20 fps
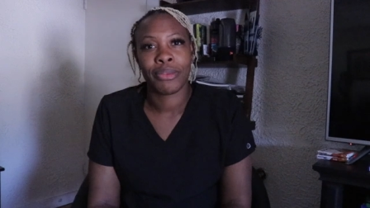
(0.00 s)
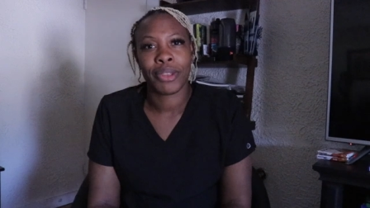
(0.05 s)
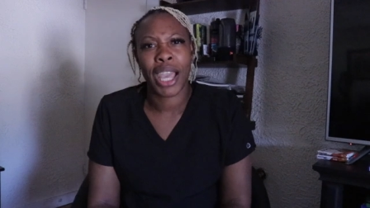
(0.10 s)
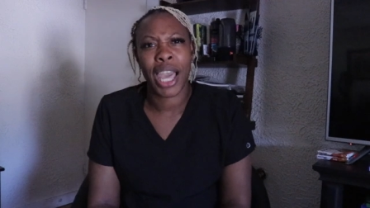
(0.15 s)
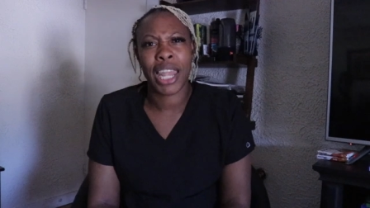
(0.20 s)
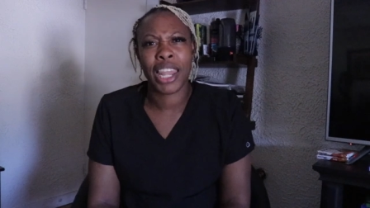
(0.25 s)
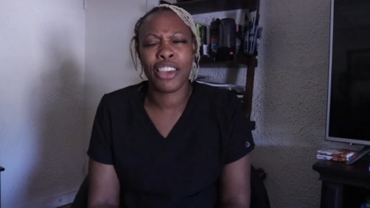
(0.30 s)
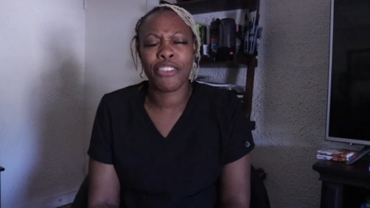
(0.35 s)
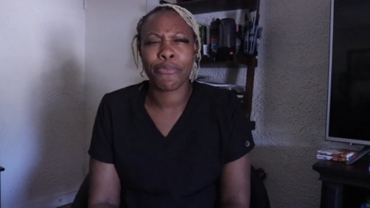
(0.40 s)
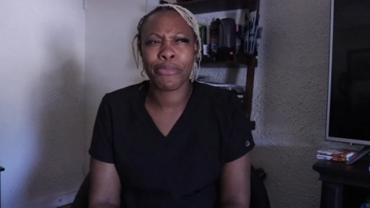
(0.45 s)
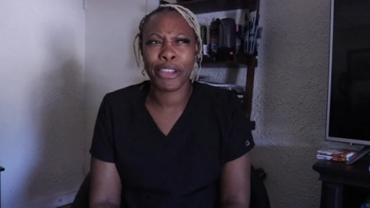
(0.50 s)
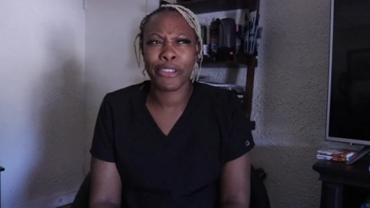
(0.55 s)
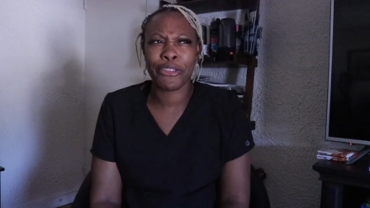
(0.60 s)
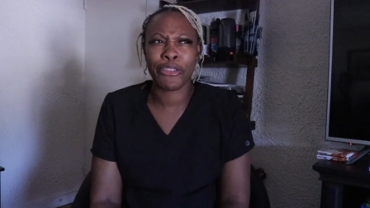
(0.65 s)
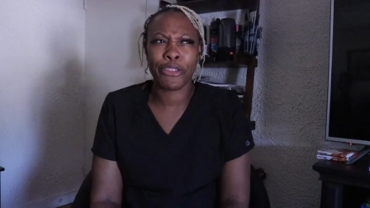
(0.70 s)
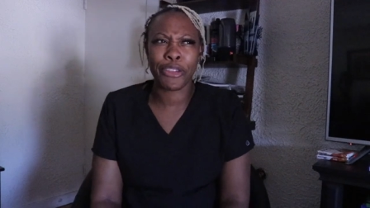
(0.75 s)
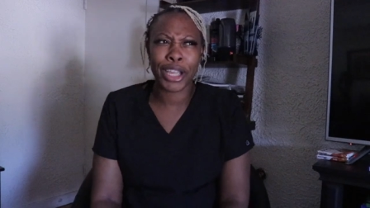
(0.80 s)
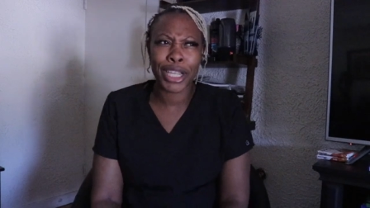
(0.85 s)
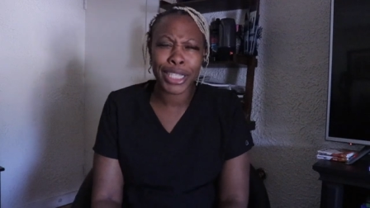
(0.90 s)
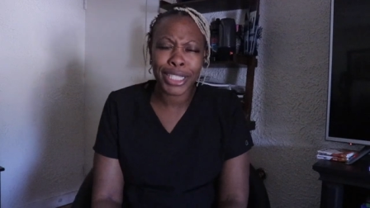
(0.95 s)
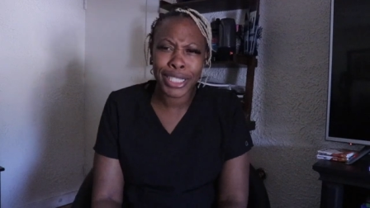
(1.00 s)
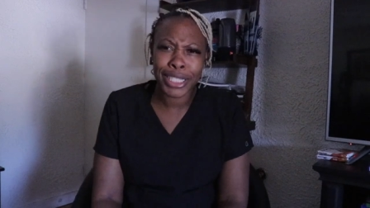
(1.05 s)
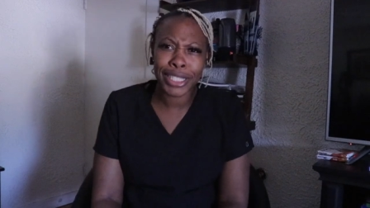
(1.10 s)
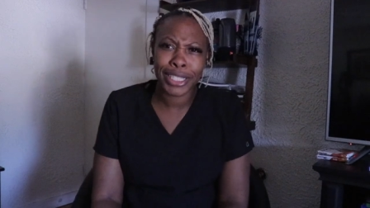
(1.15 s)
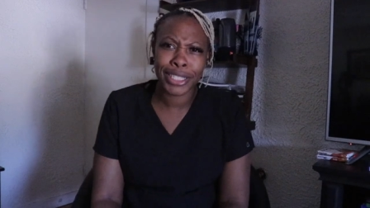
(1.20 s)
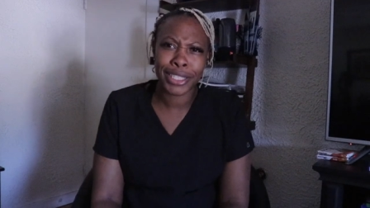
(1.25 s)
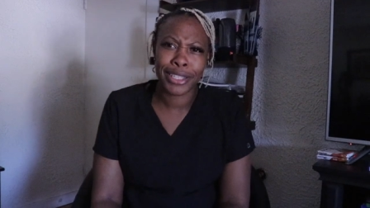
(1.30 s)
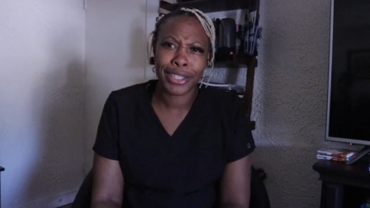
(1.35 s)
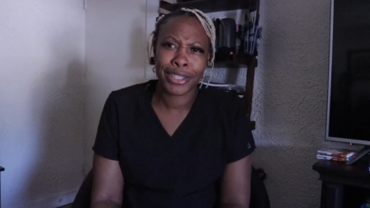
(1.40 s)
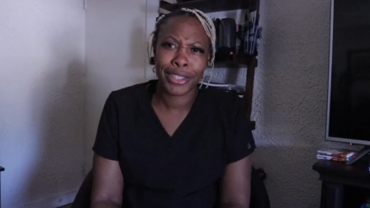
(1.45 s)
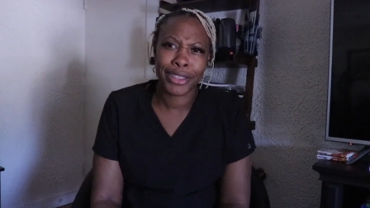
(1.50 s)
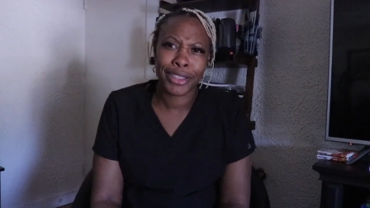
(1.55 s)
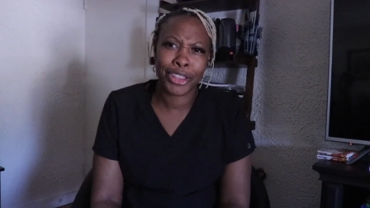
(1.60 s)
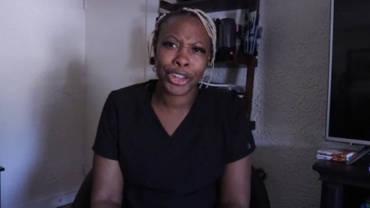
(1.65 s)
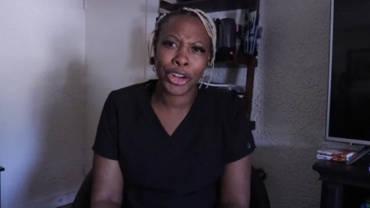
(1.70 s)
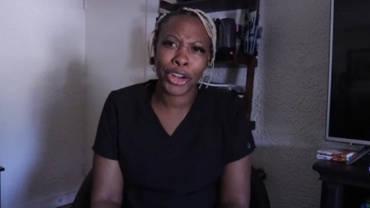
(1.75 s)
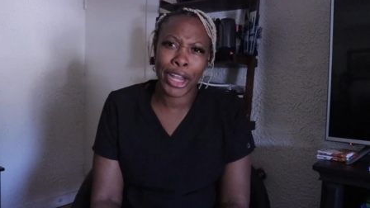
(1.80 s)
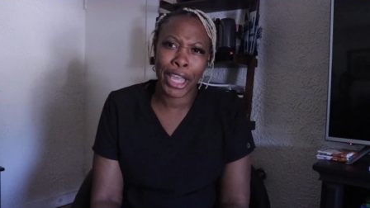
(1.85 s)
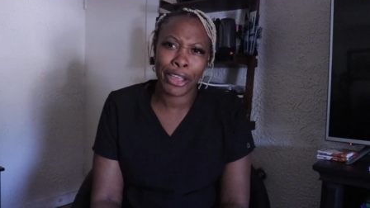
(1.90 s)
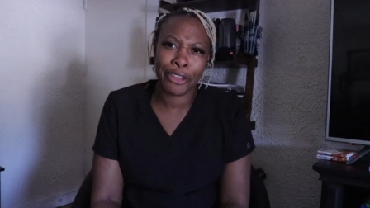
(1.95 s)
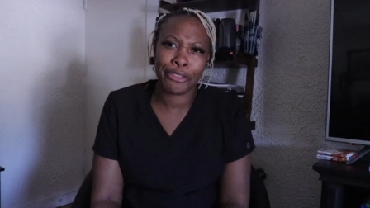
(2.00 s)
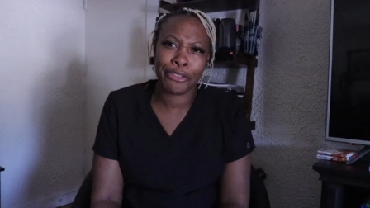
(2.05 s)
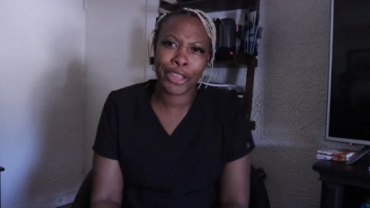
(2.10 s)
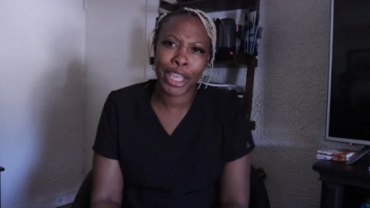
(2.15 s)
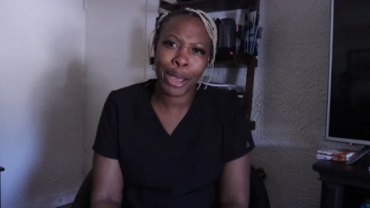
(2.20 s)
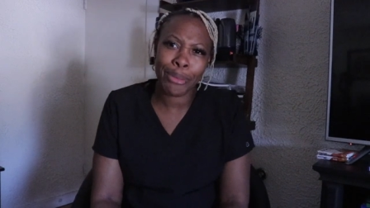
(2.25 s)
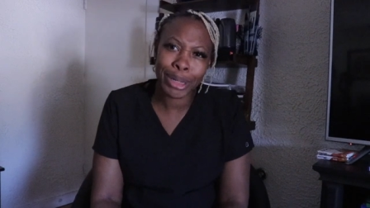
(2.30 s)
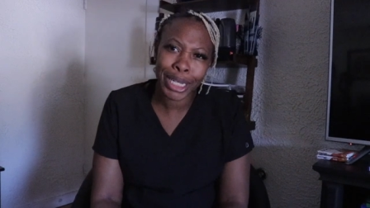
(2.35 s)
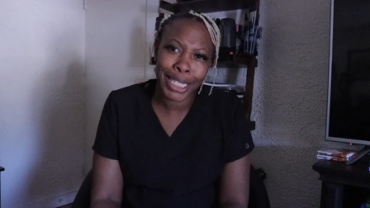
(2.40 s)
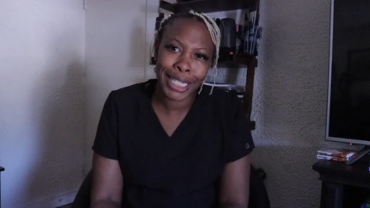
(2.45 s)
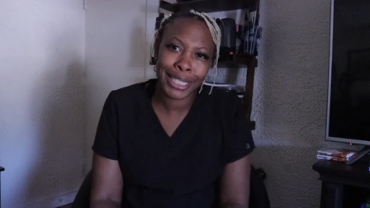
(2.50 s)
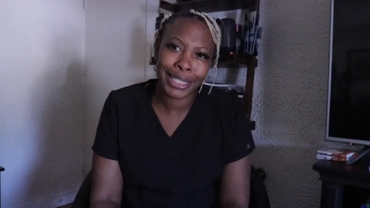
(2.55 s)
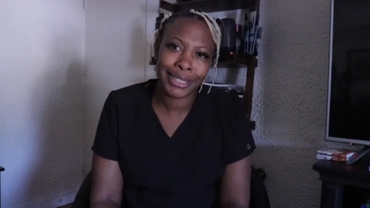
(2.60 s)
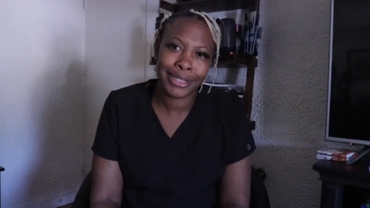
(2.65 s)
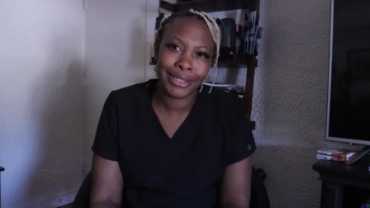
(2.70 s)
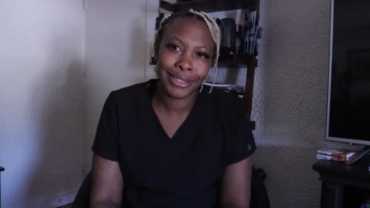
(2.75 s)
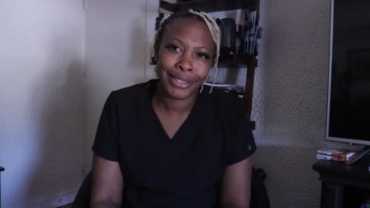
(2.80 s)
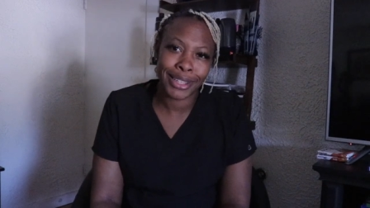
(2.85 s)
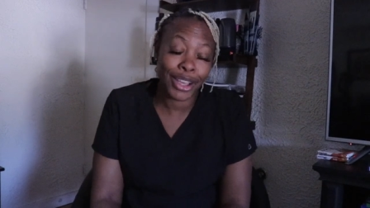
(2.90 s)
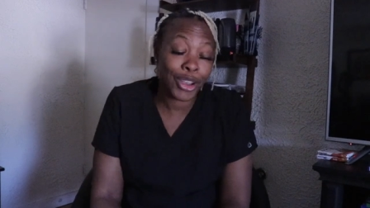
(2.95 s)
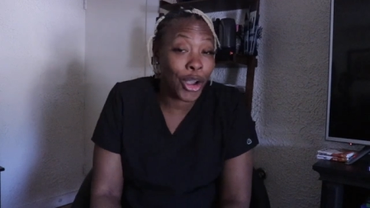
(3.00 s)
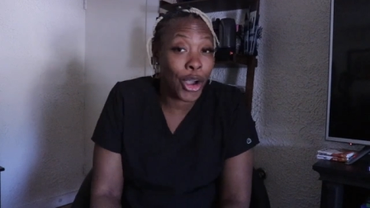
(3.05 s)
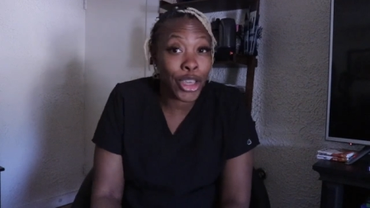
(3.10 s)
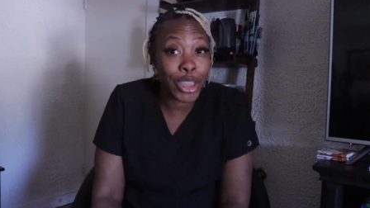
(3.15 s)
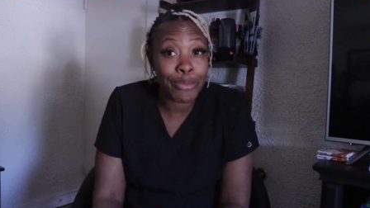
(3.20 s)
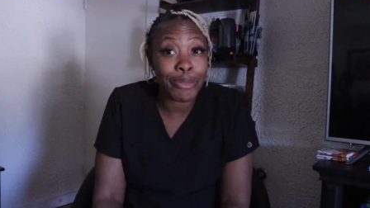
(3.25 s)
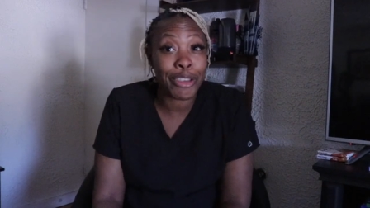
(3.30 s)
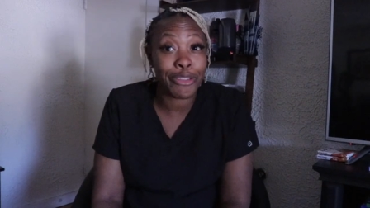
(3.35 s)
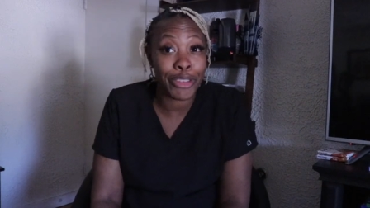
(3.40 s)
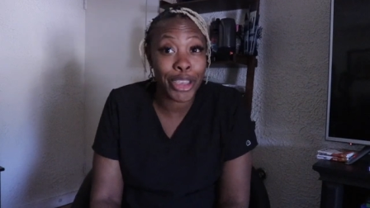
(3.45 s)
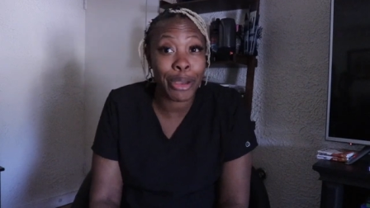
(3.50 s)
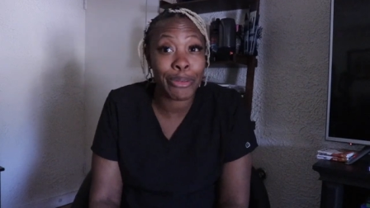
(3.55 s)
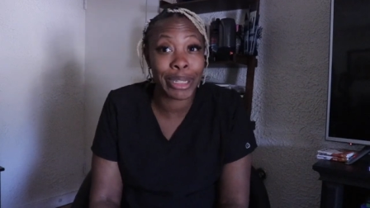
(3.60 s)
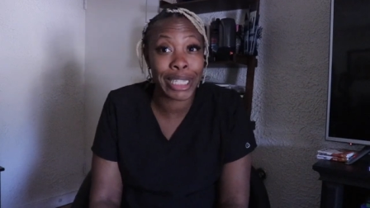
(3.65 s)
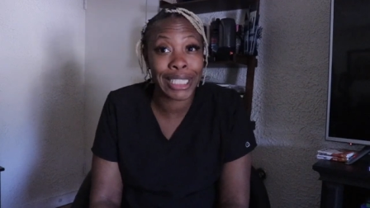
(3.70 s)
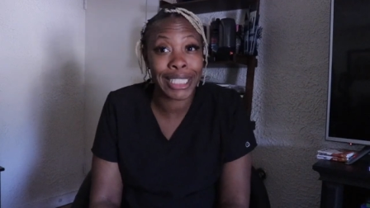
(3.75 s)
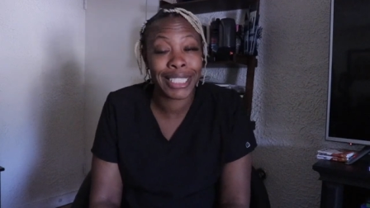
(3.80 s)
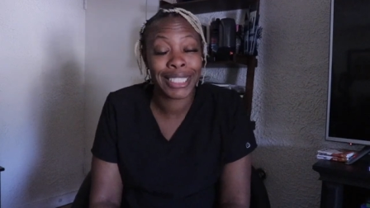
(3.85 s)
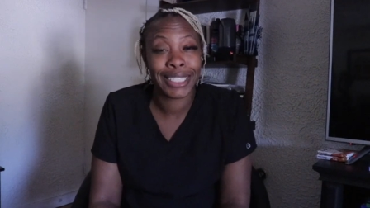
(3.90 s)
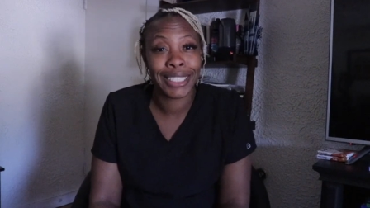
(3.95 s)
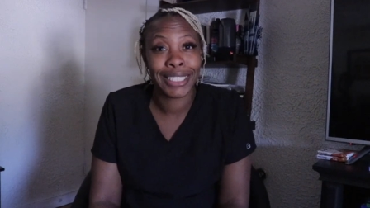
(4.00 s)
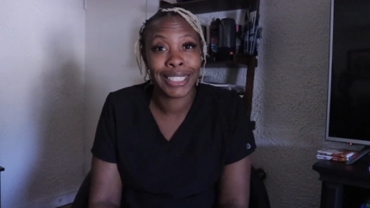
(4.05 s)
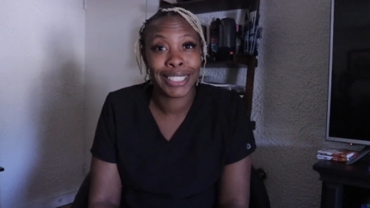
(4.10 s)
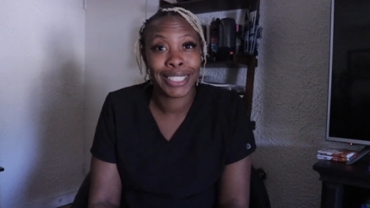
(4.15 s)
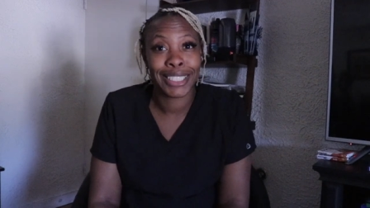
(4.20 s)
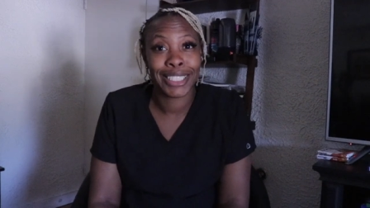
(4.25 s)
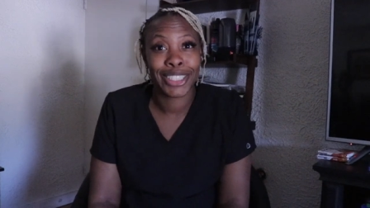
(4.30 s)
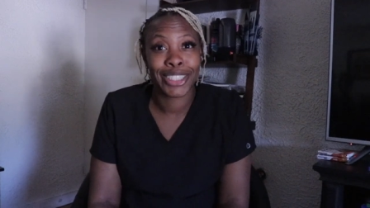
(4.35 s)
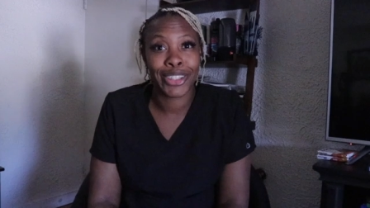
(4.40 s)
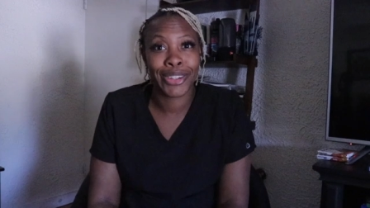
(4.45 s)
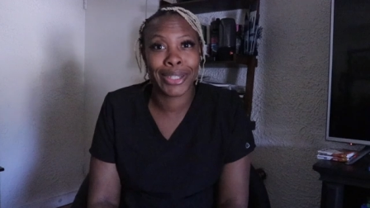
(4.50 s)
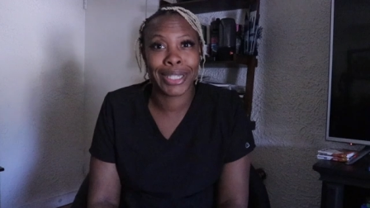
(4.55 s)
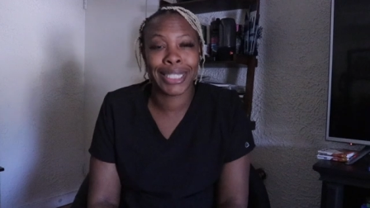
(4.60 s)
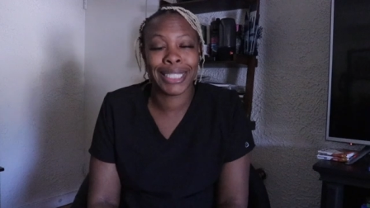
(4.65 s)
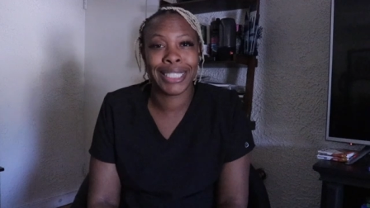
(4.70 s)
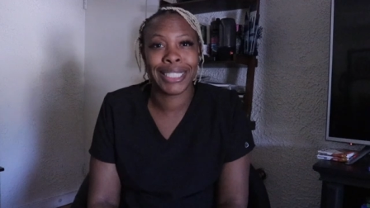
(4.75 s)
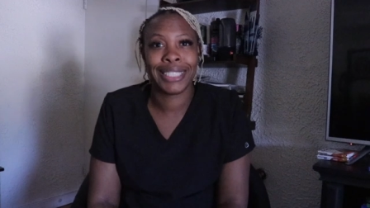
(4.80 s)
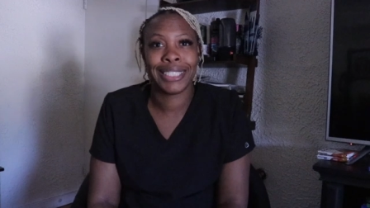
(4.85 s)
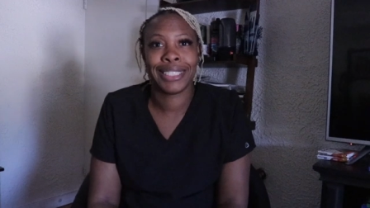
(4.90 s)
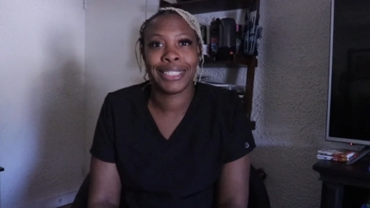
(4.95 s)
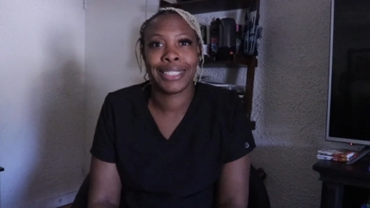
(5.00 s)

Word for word: I love my friends that are like family. I call them my family, right?